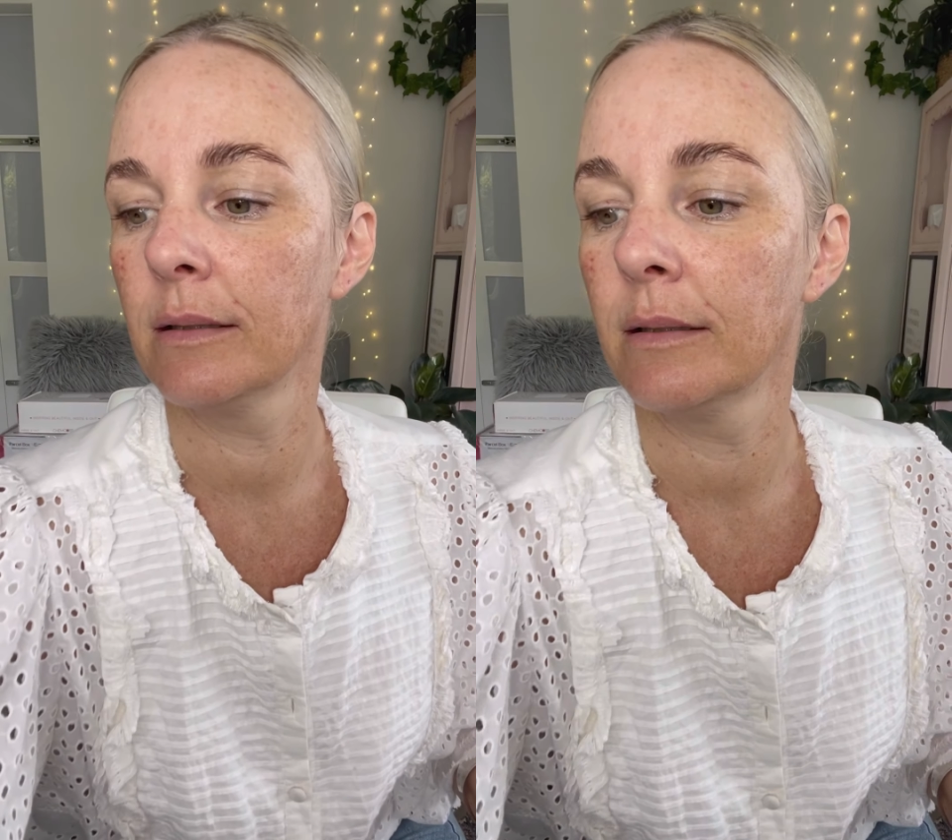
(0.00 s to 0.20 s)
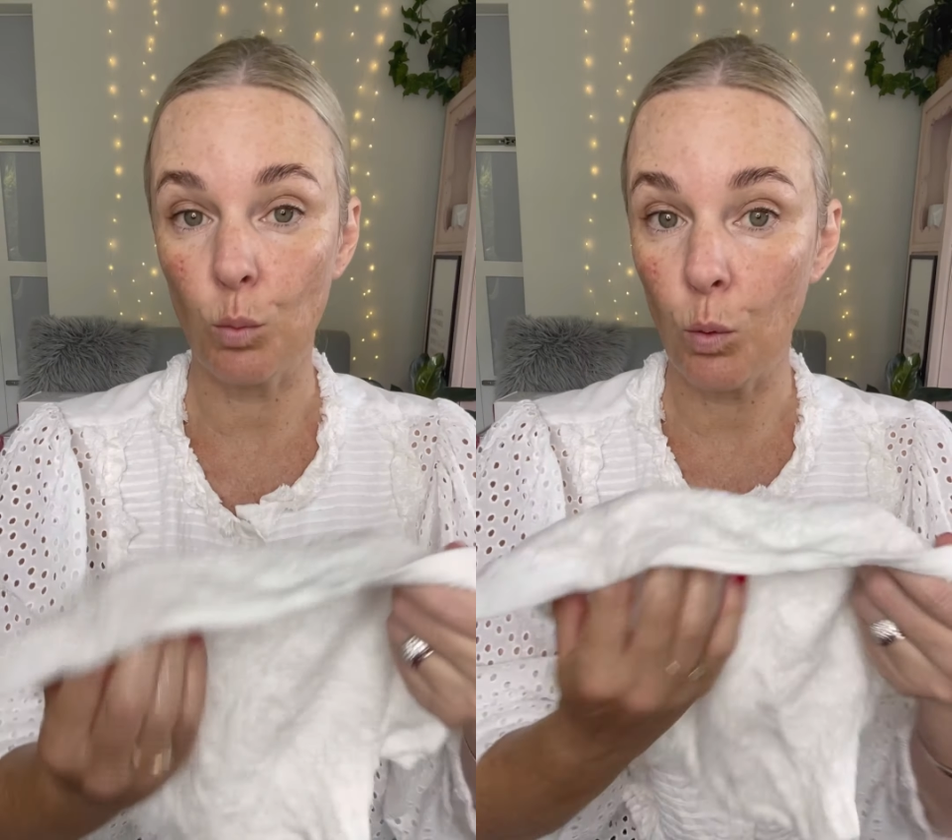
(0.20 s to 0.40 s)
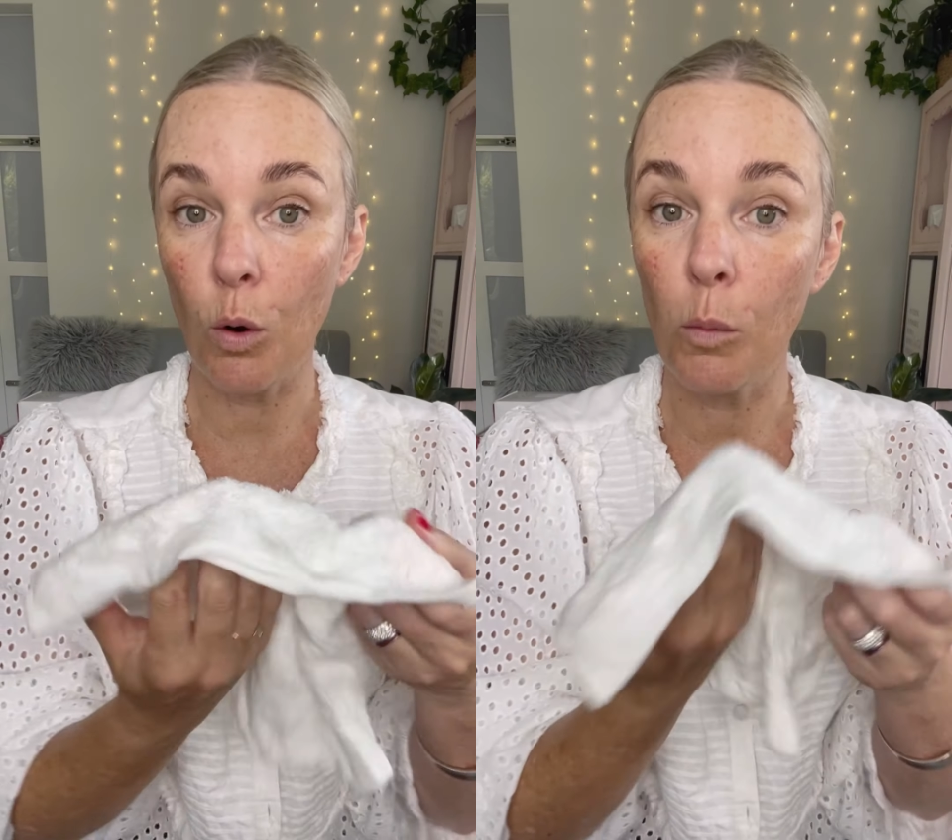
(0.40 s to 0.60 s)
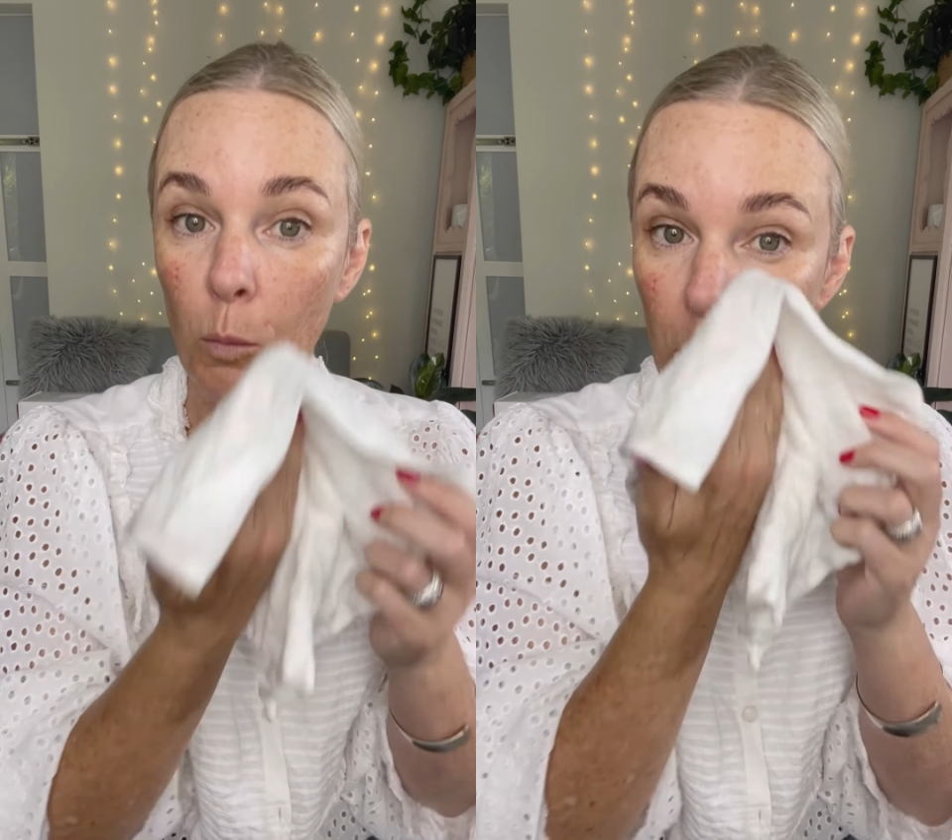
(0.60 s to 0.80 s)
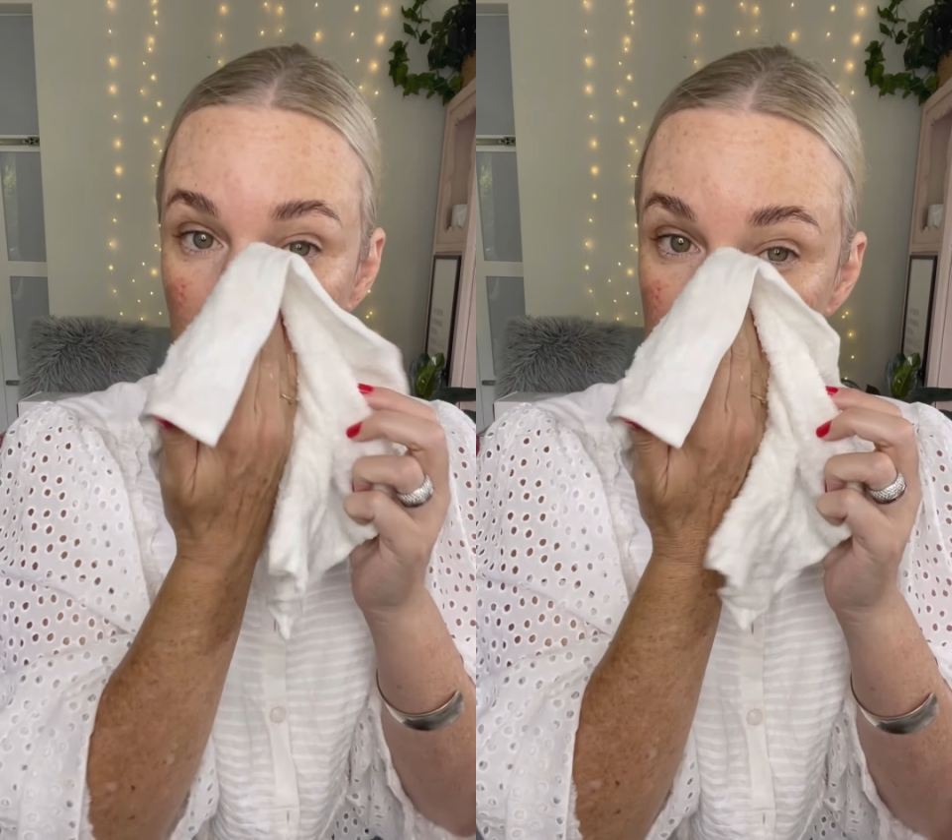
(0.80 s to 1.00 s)
Warm
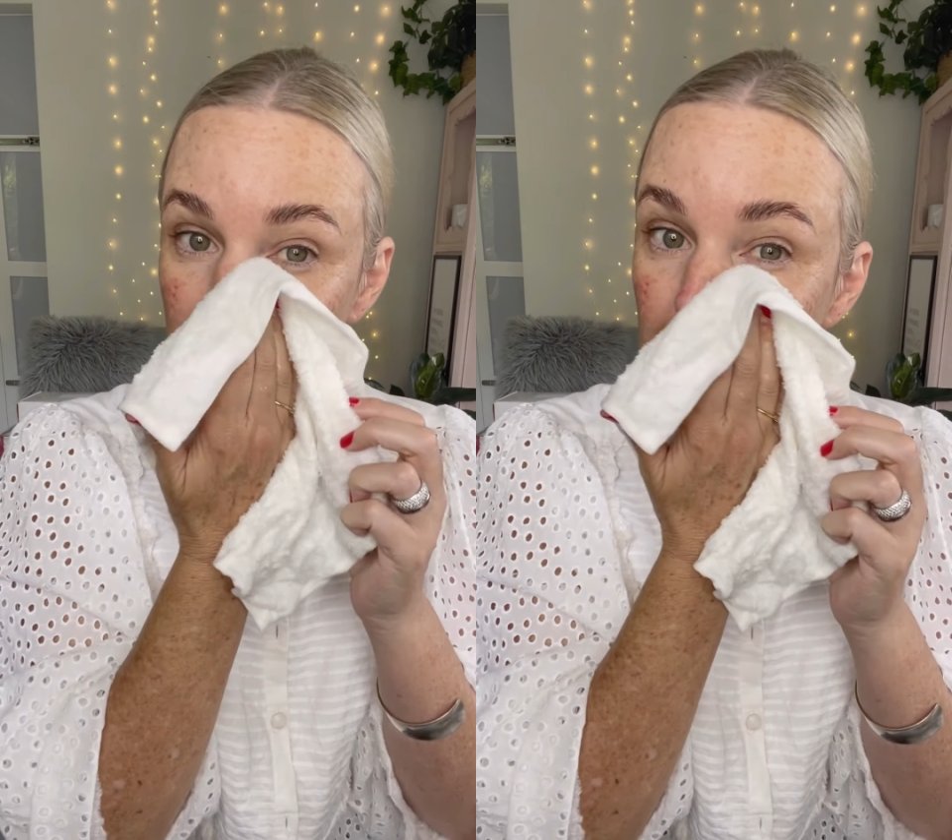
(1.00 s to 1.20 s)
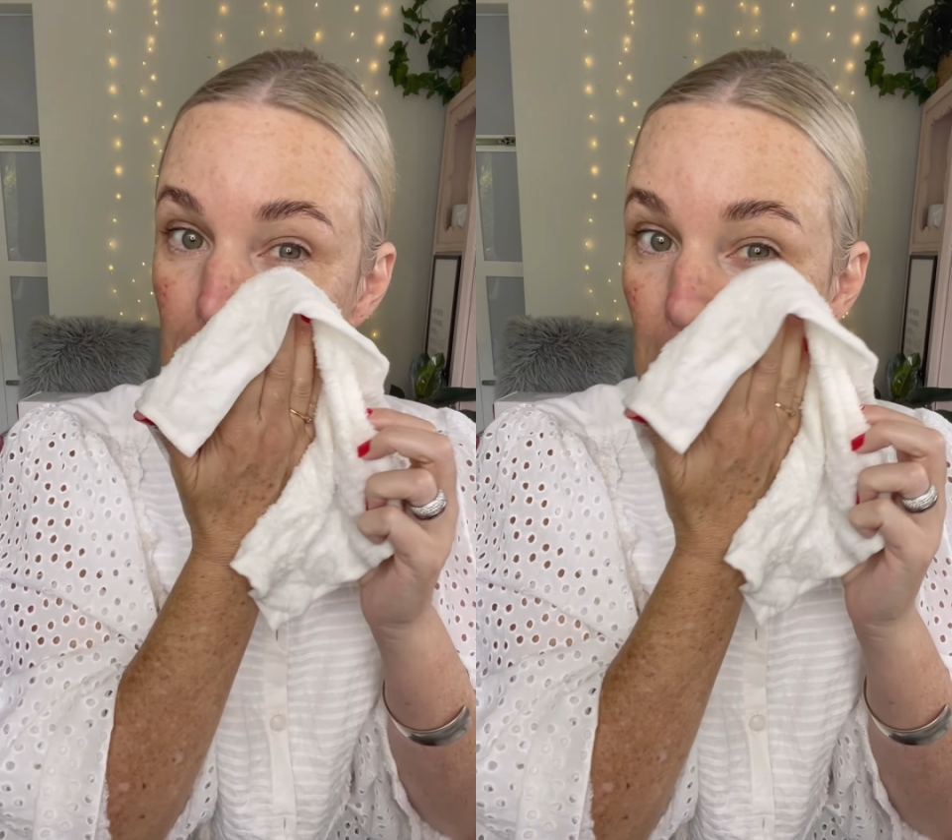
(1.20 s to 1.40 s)
water,